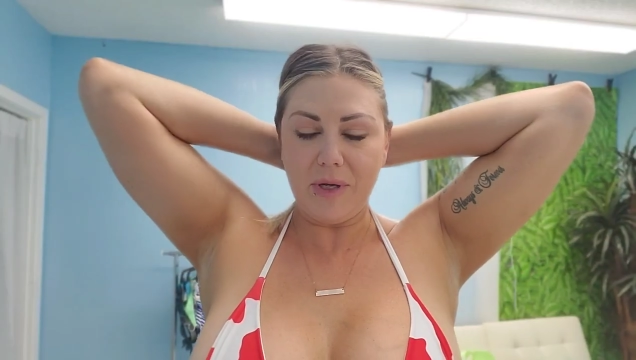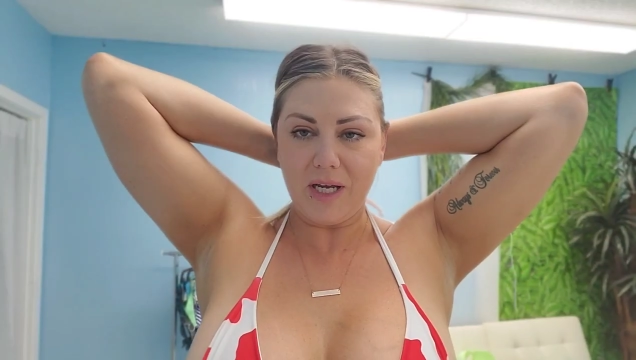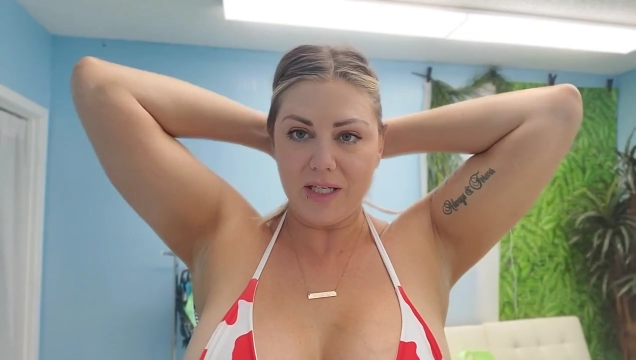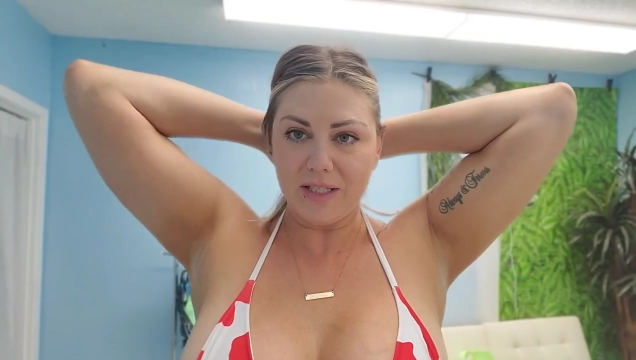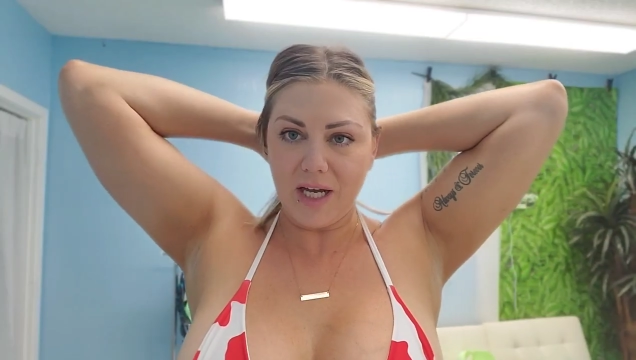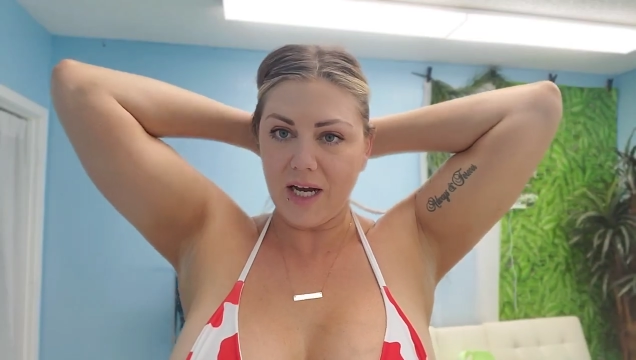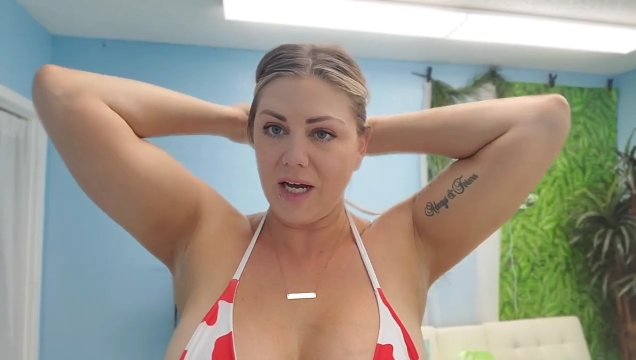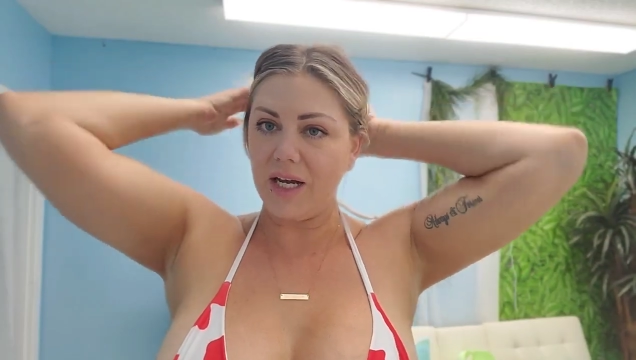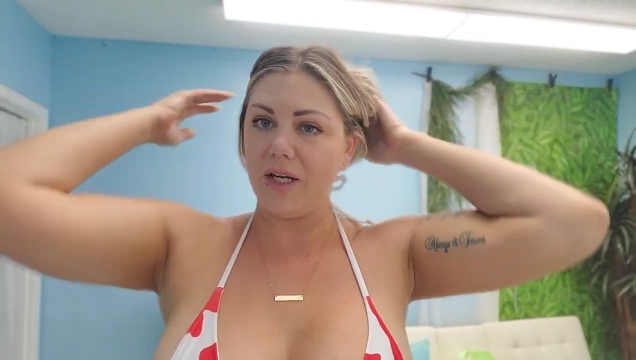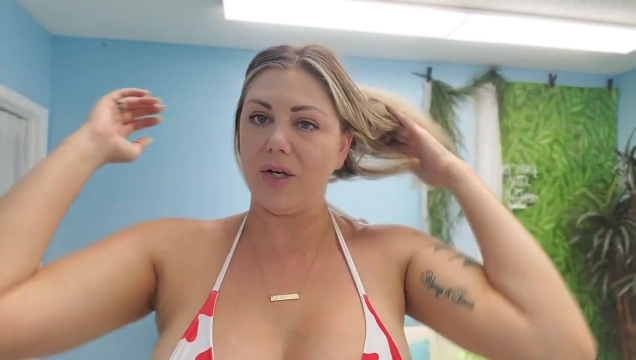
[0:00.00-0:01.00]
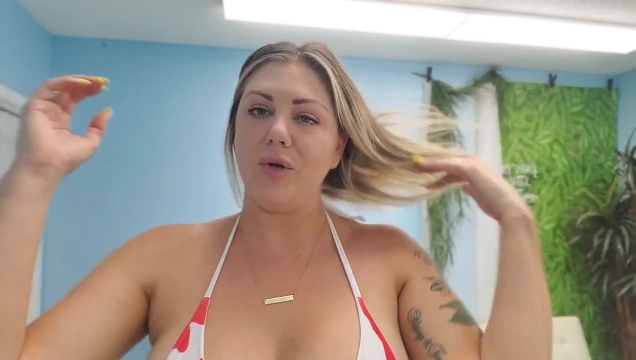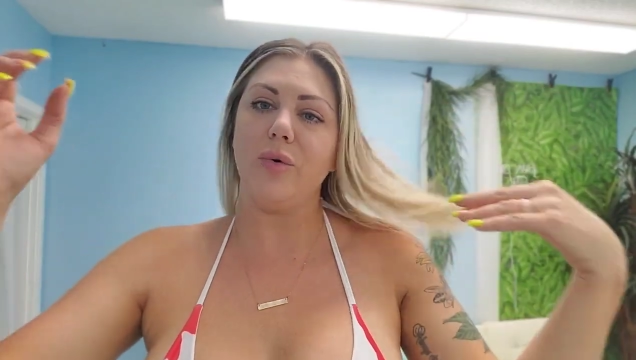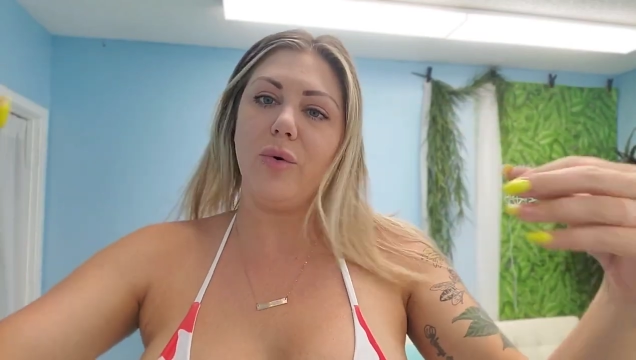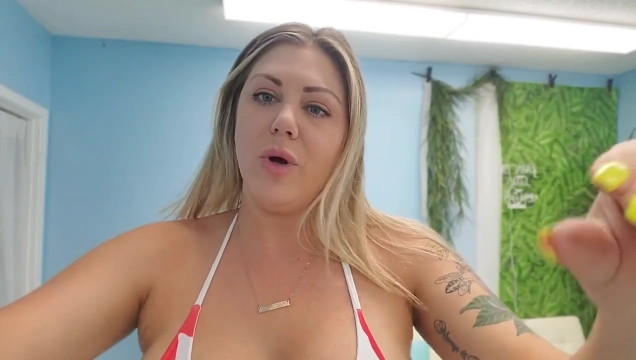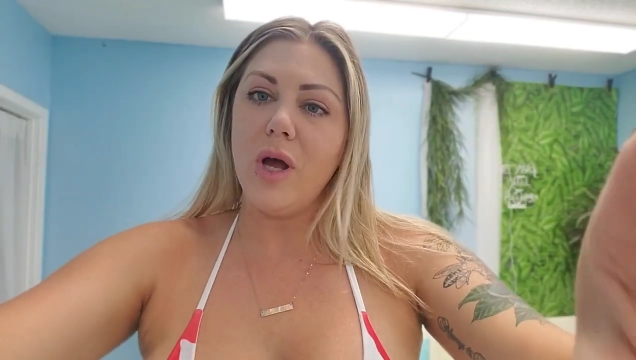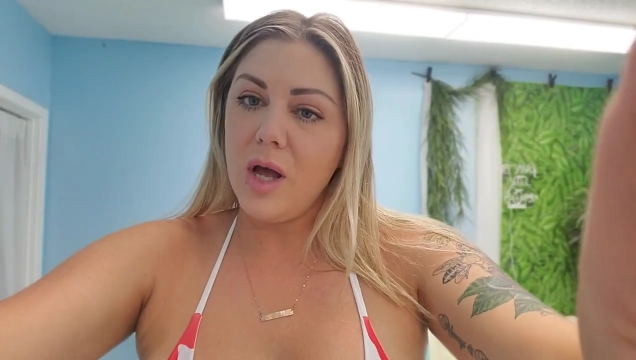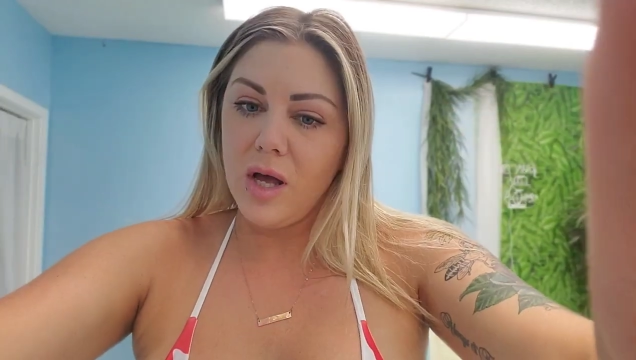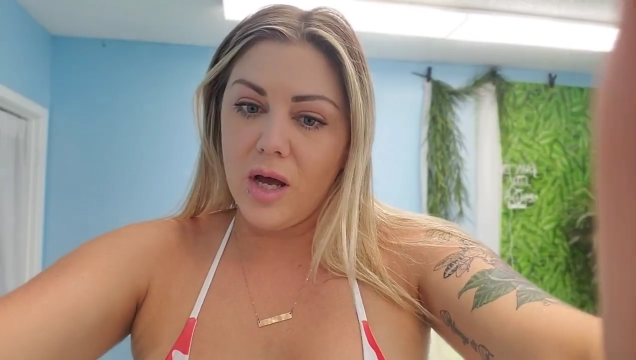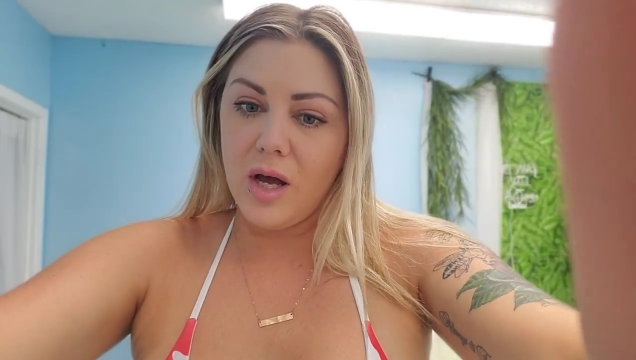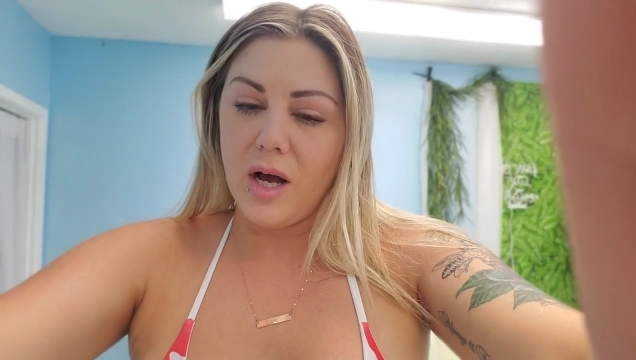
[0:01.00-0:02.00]
because I knew
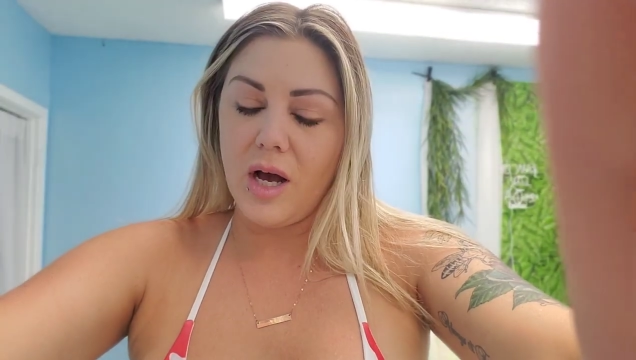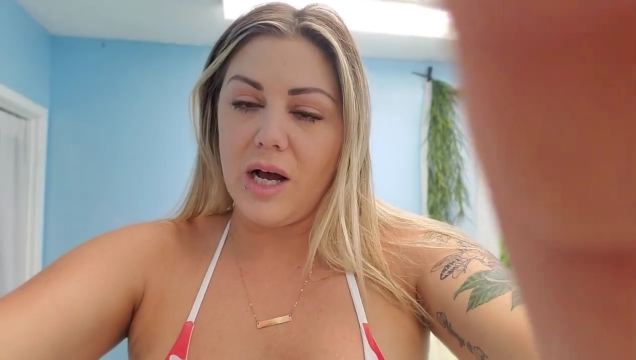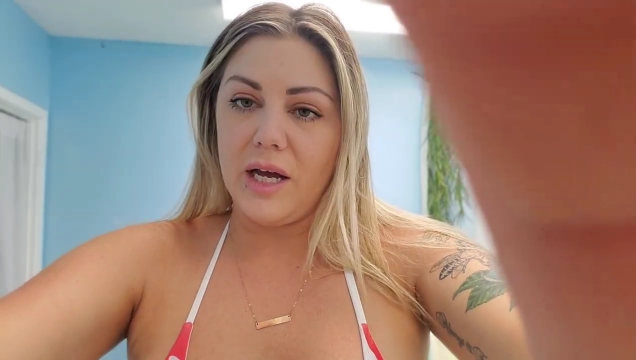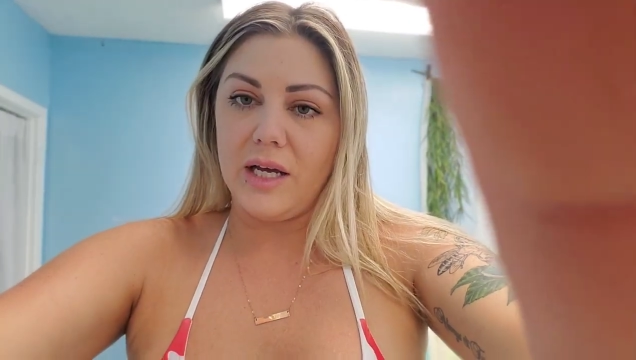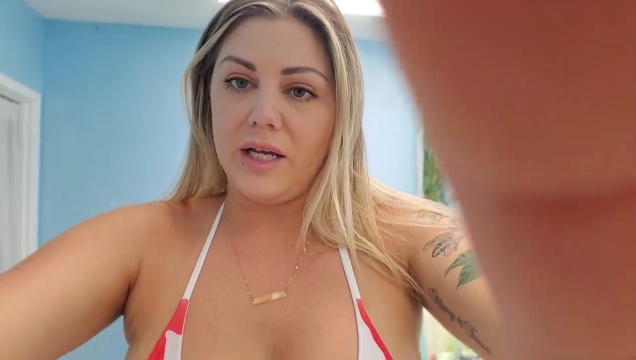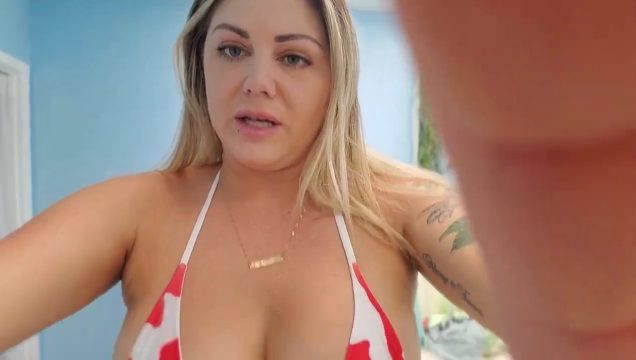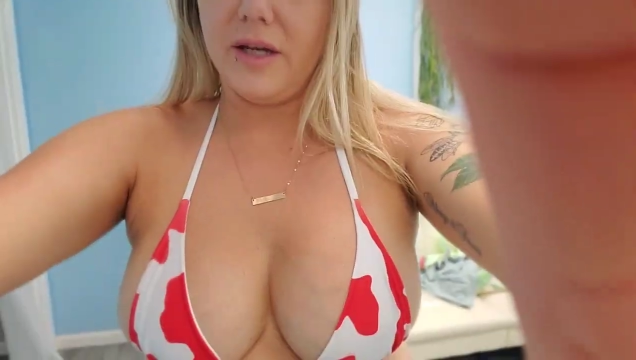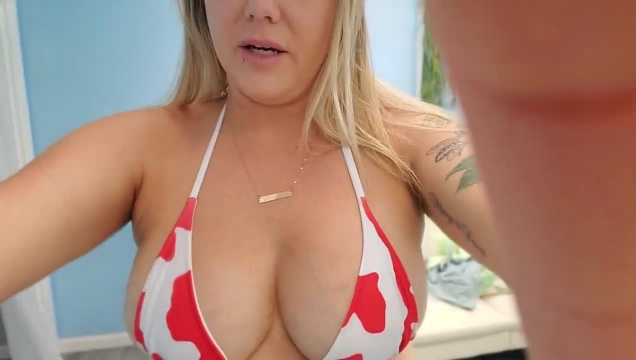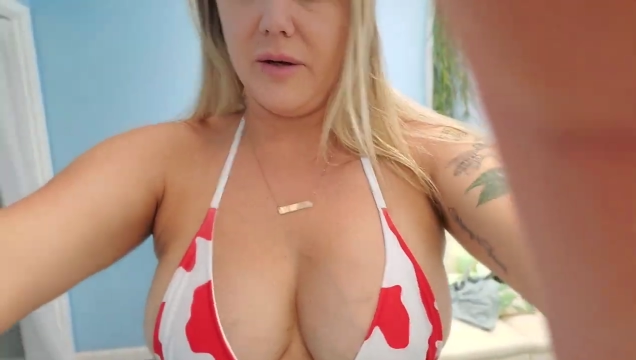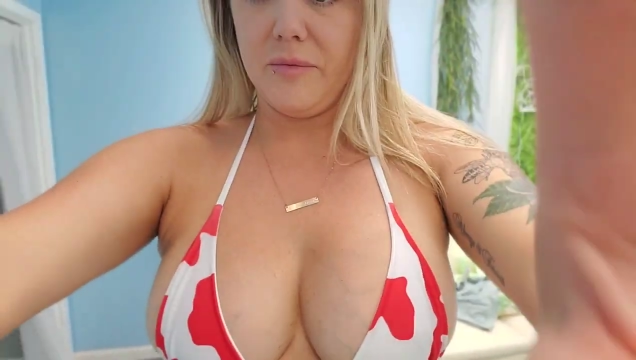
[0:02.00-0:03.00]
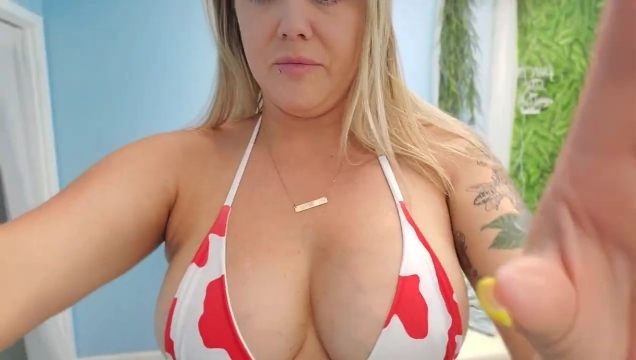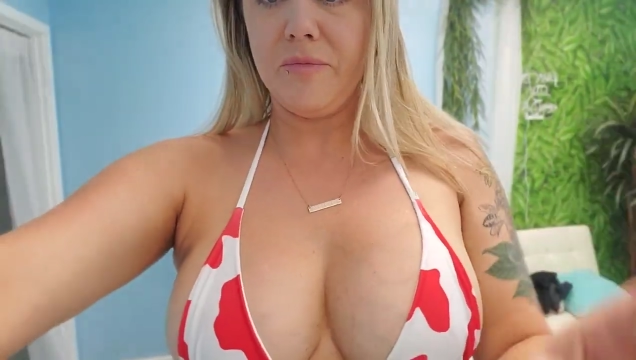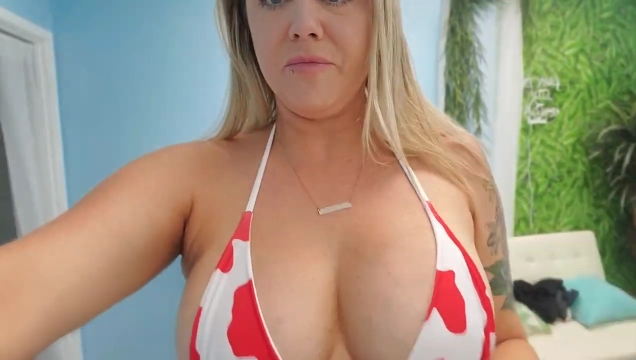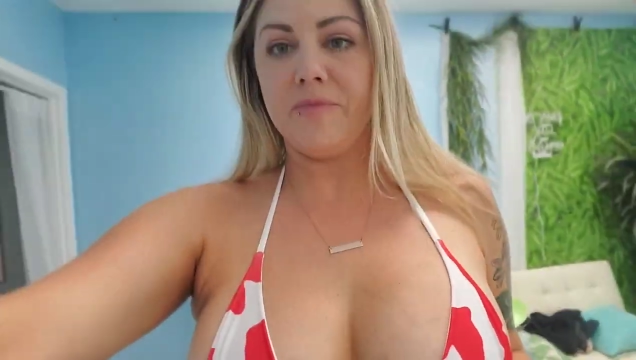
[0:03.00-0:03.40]
I um,